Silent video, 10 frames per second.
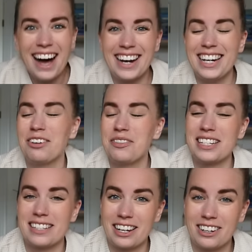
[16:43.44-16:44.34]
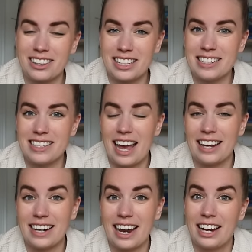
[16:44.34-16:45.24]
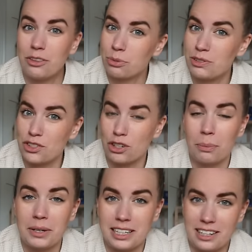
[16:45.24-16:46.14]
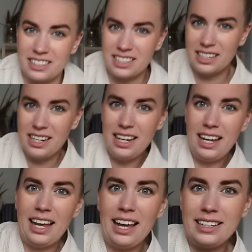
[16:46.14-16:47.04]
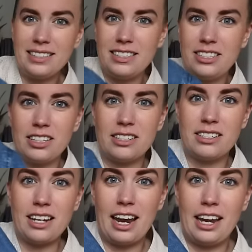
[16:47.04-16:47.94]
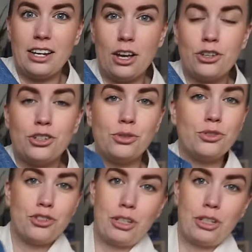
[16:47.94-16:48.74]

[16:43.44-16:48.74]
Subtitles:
I love this. I got this at a thrift shop in London. It's just a huge